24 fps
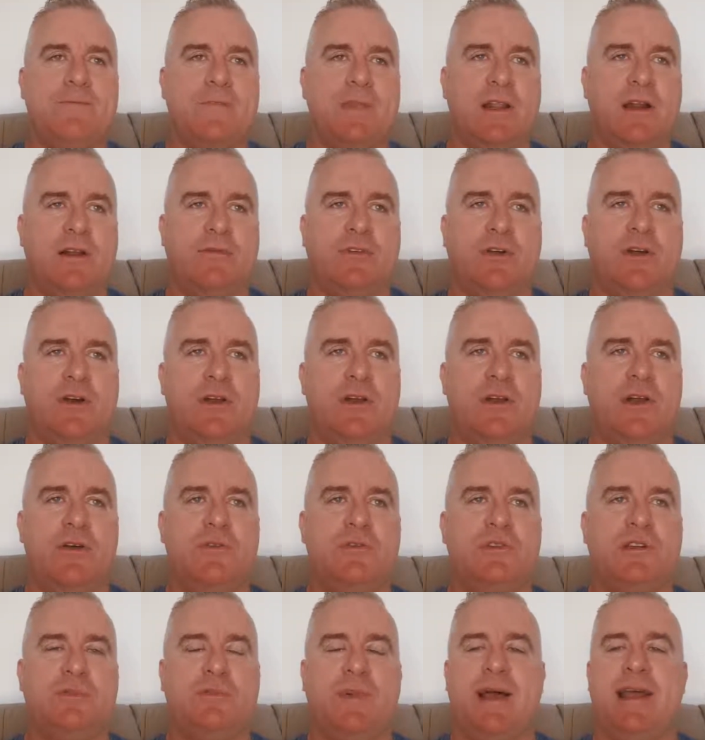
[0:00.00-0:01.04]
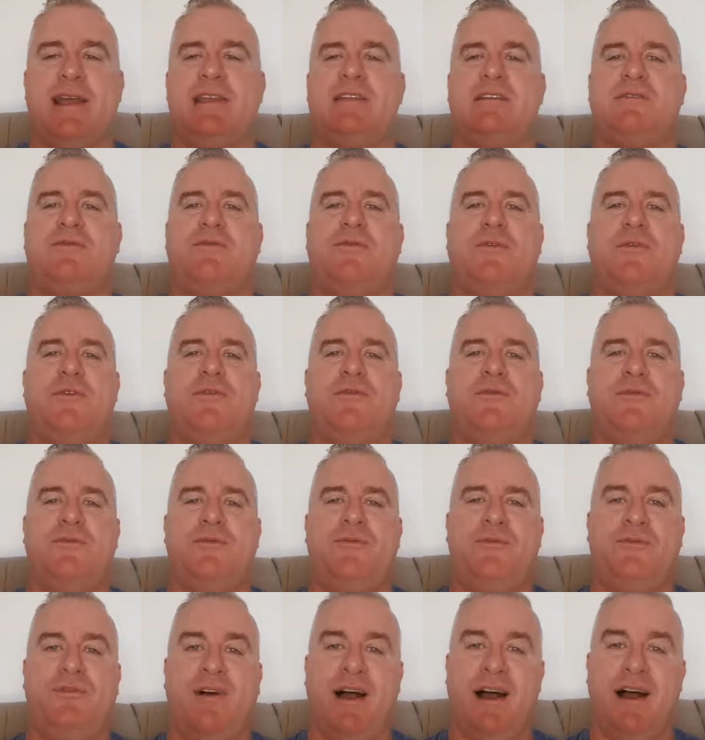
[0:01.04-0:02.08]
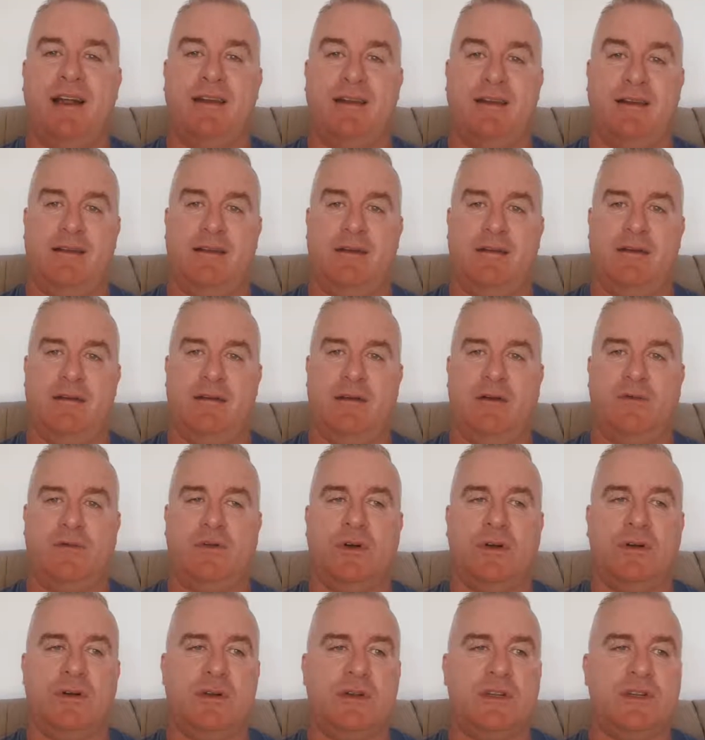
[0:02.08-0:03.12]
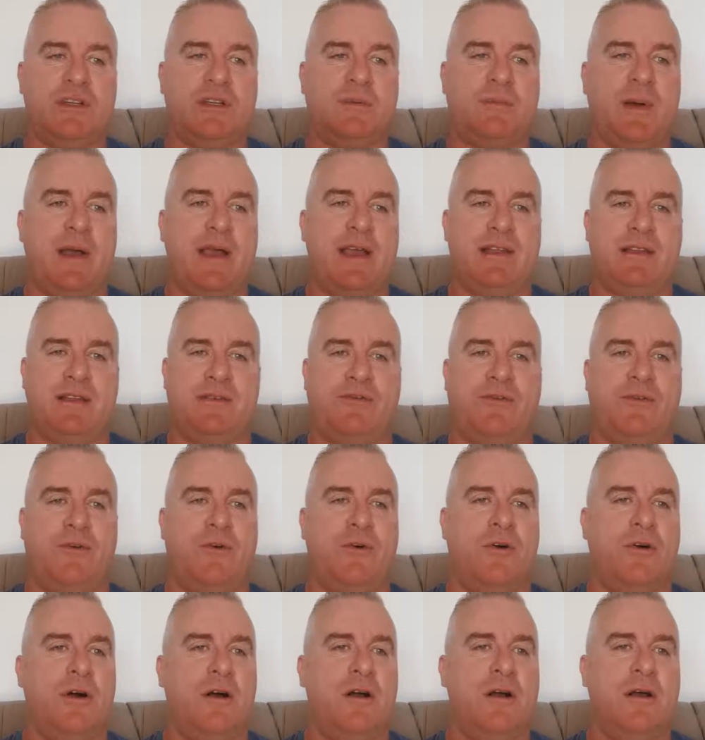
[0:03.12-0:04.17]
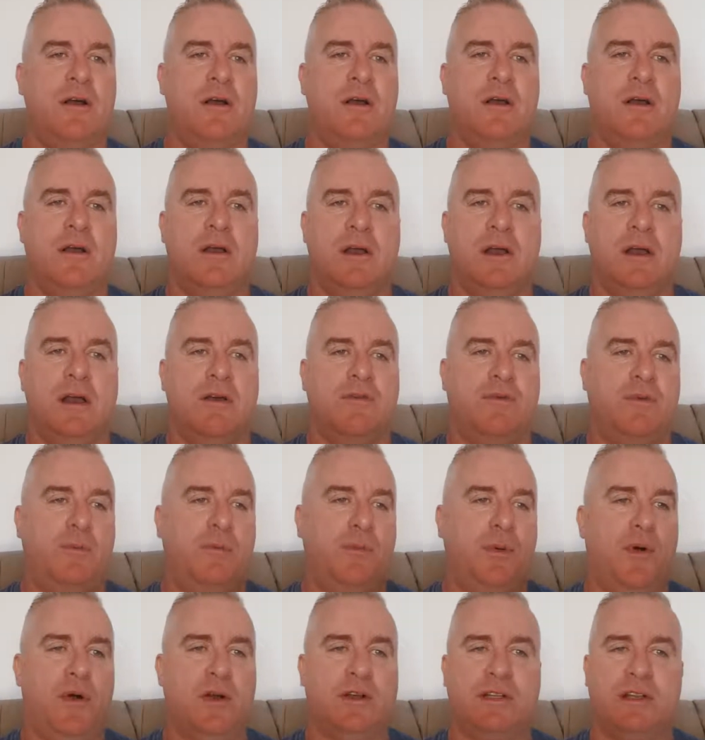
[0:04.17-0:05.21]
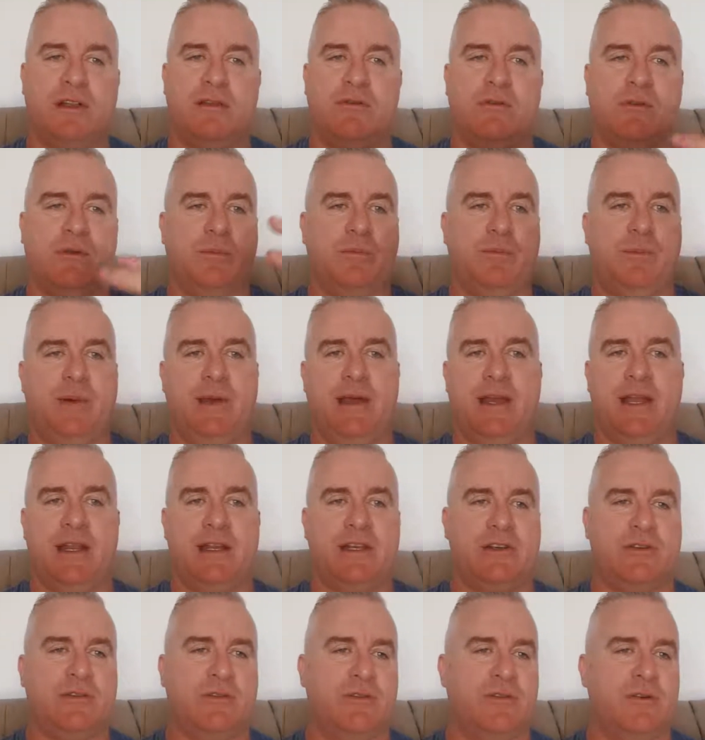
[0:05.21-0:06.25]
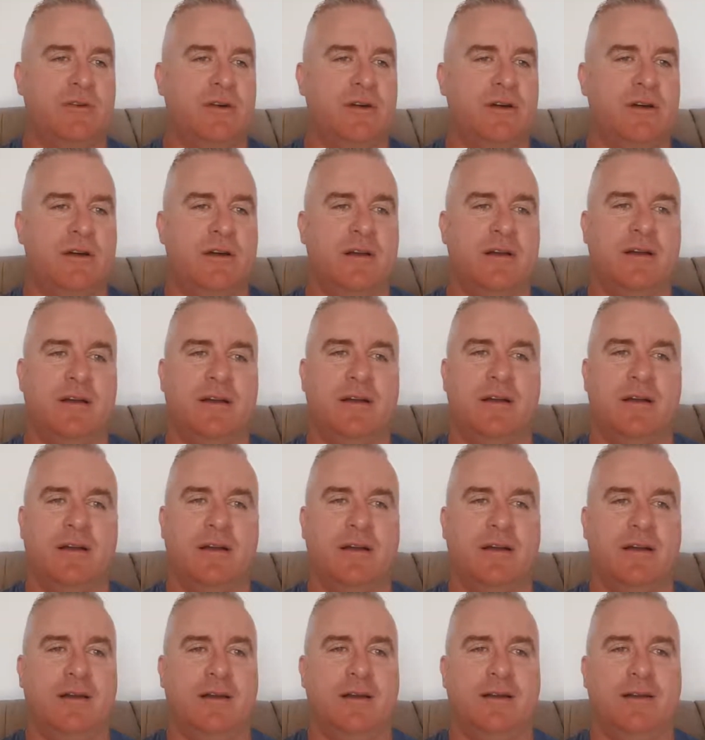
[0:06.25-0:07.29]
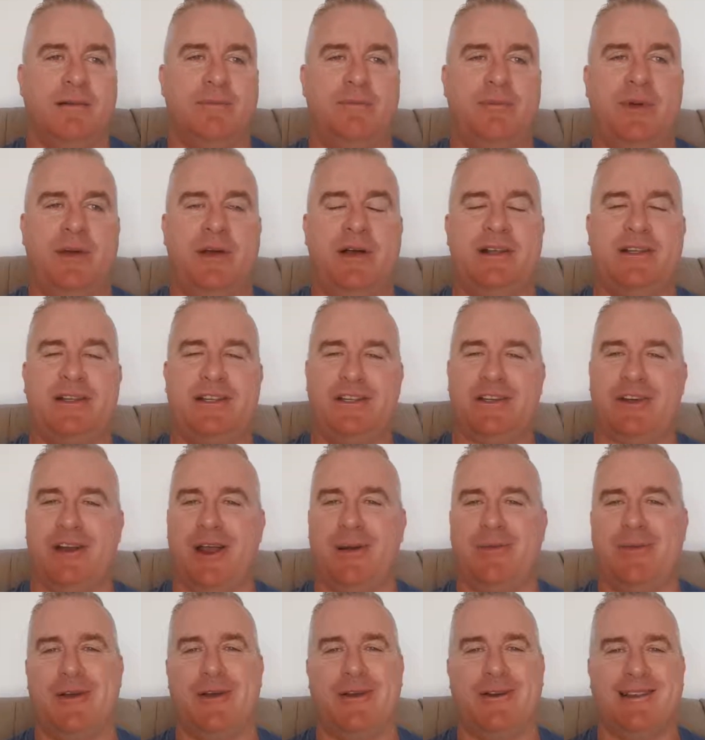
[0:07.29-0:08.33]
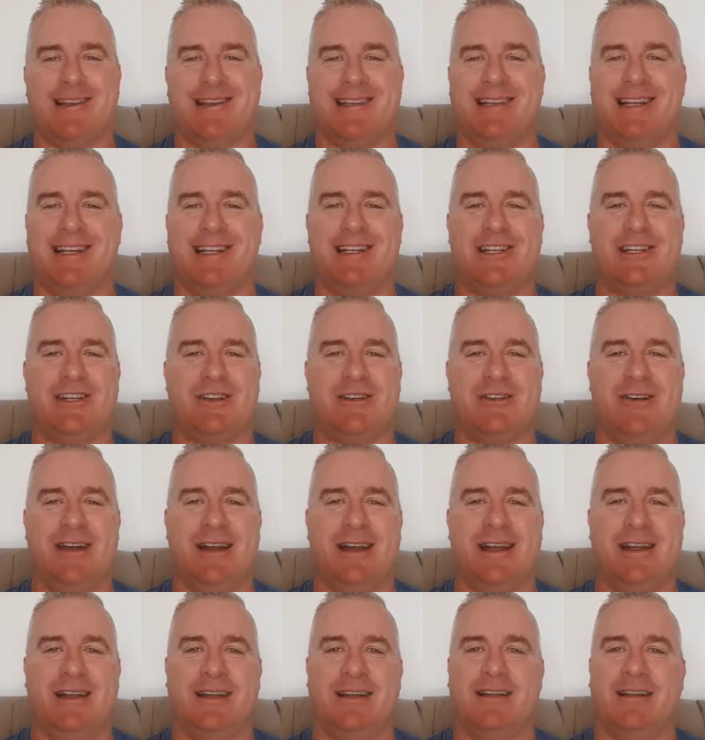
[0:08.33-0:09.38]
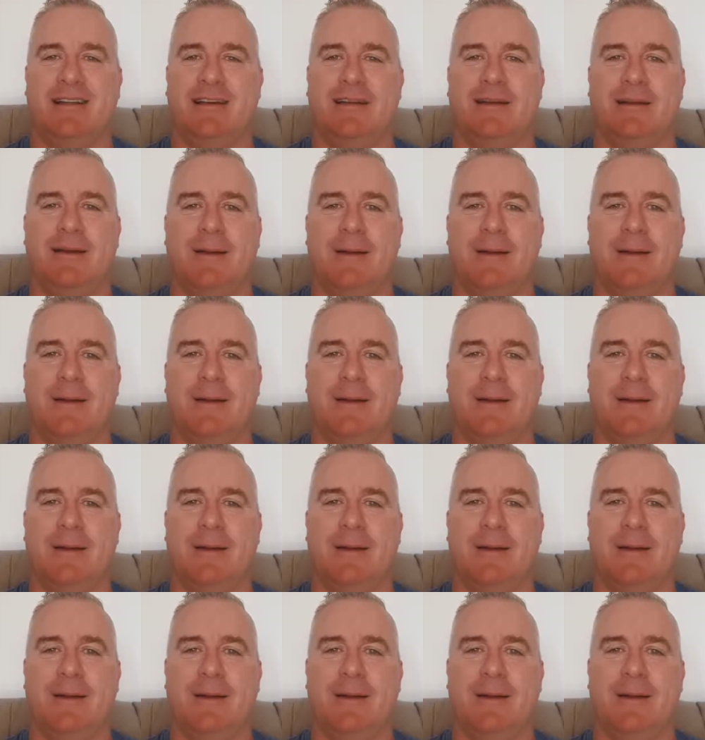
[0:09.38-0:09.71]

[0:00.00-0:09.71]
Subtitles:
then I've got no space for fun. I've got no space for boxing or the beach or birds chirping or the sun shining.